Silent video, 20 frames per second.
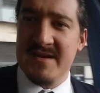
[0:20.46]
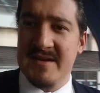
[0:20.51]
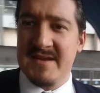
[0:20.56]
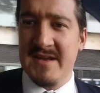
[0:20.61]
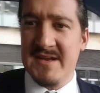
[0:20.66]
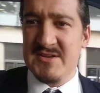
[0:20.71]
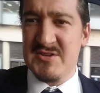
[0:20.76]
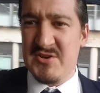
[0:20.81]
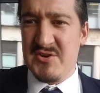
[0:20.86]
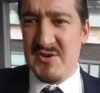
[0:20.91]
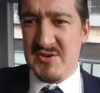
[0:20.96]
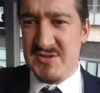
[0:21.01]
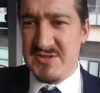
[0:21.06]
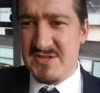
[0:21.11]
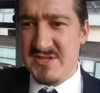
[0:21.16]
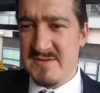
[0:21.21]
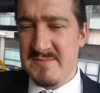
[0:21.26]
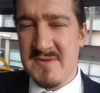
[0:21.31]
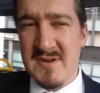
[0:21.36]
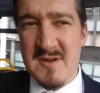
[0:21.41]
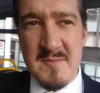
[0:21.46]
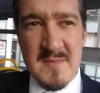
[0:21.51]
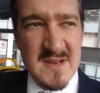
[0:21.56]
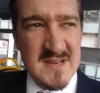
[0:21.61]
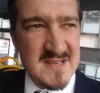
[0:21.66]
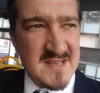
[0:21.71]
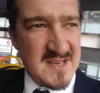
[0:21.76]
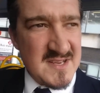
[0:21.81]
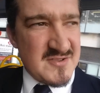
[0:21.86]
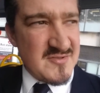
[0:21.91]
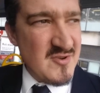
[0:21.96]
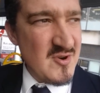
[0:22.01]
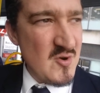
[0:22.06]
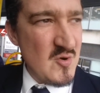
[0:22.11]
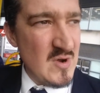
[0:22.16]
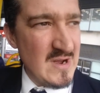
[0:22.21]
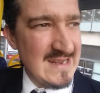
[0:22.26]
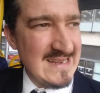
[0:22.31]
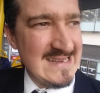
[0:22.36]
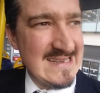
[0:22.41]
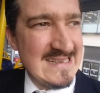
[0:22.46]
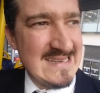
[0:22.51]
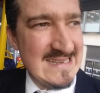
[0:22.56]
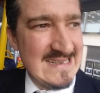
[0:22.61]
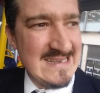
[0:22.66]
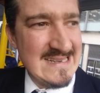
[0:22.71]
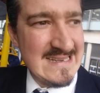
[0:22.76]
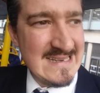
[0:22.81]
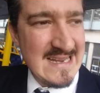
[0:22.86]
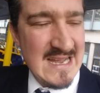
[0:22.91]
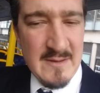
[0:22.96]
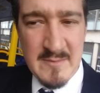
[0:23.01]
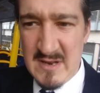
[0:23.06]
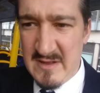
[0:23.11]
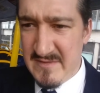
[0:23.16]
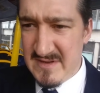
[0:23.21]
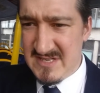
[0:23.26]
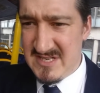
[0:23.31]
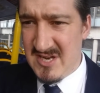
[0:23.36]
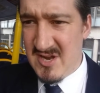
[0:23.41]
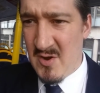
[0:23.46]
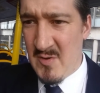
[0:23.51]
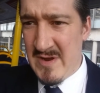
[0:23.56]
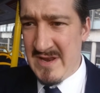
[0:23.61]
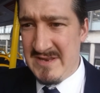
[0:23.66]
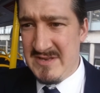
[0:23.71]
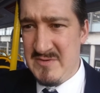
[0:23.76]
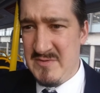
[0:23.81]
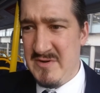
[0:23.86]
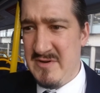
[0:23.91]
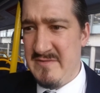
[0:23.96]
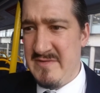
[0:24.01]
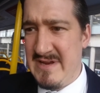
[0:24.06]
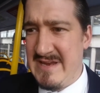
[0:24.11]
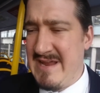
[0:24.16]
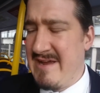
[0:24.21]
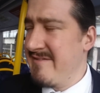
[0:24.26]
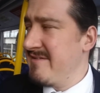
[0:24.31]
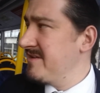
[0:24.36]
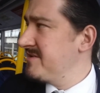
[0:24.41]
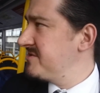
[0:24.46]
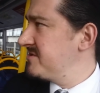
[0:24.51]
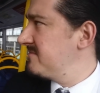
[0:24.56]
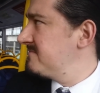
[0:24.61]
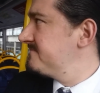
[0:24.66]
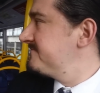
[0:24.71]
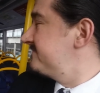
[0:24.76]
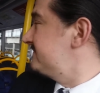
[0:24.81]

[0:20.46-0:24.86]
King's Cross. I'm going to miss this route. Can't believe it's going to another garage.